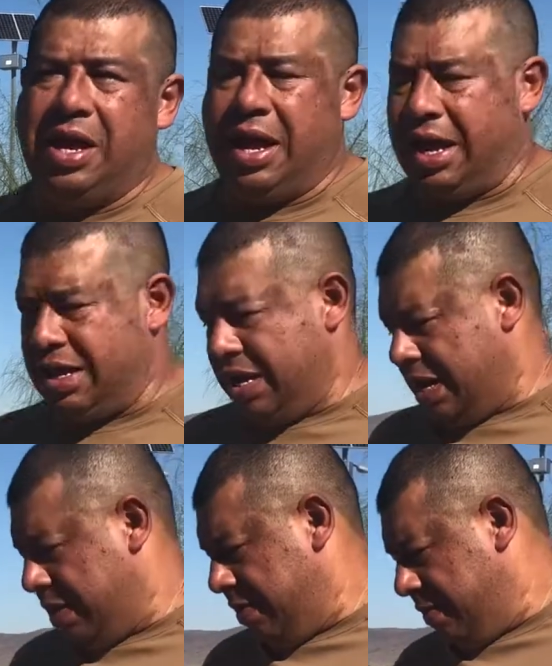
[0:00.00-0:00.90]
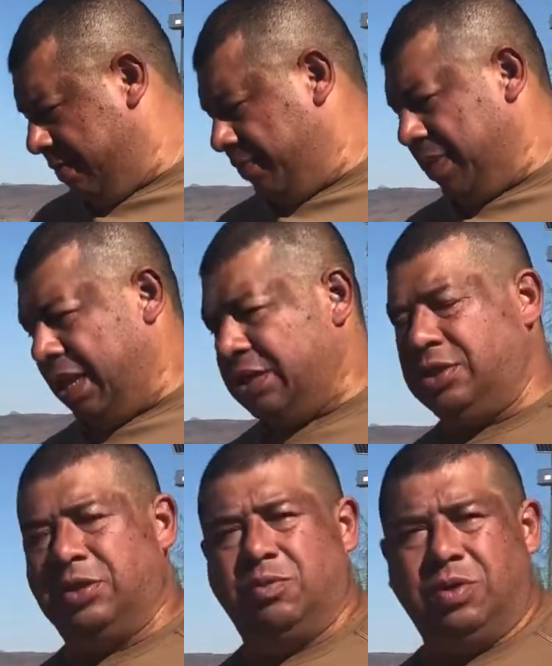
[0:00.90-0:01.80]
and
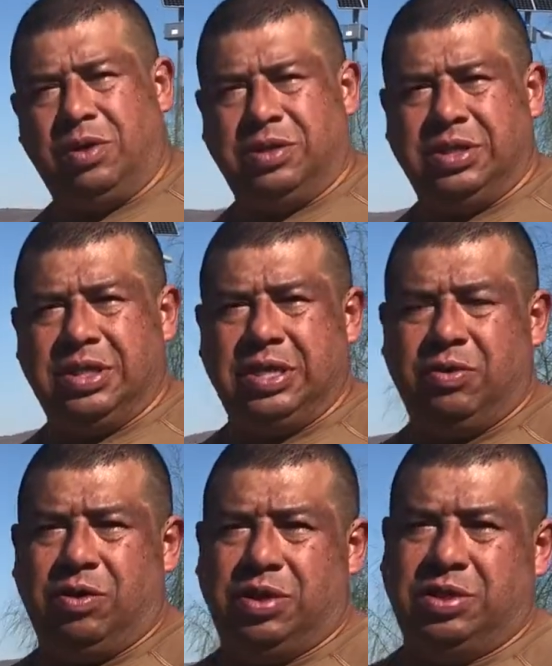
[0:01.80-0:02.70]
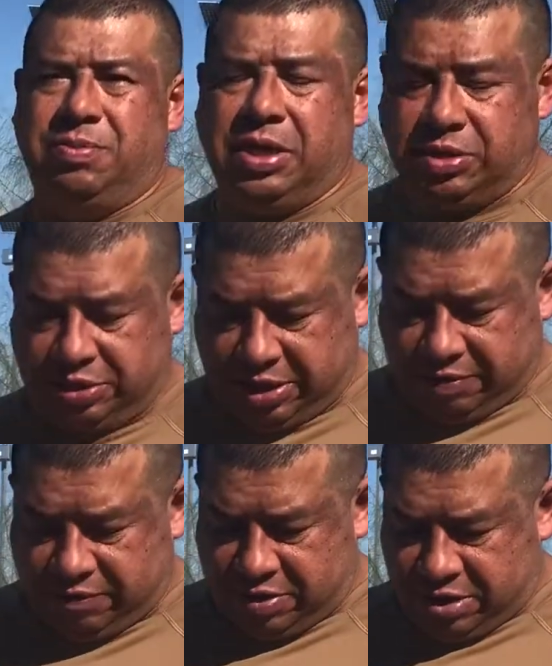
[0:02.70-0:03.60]
to the world in order to smudge yourself.
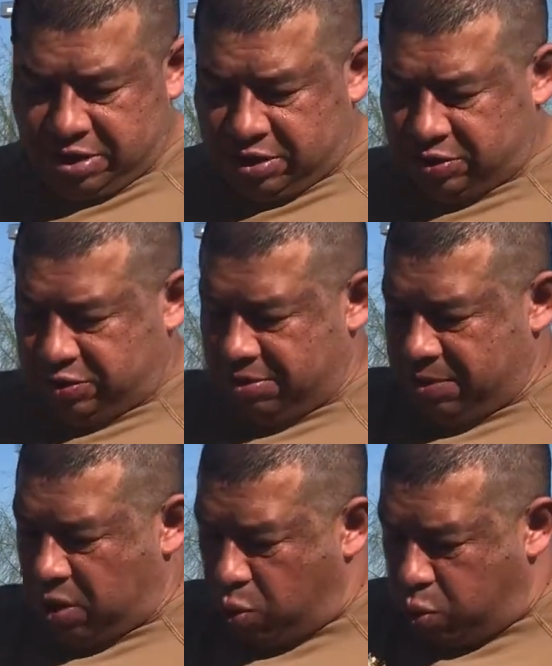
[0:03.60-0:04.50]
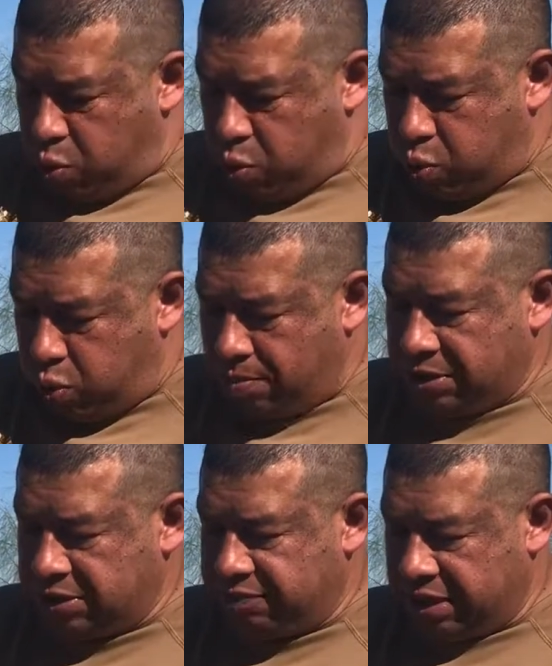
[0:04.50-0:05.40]
So let me
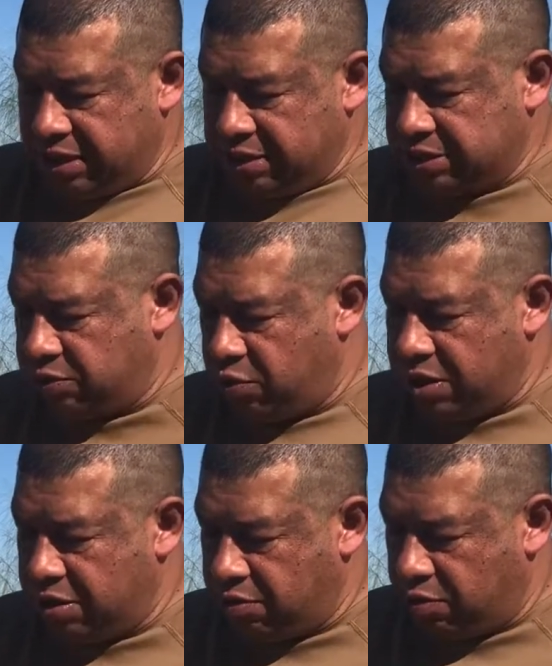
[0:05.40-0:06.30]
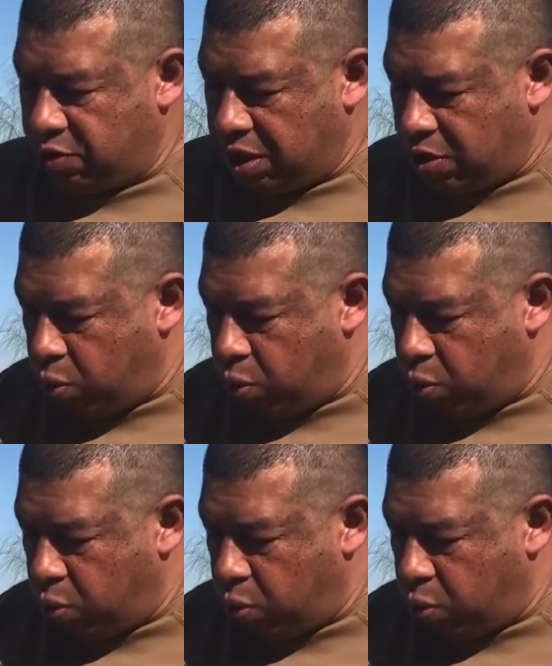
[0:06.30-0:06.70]
see if I can get this going here real quick.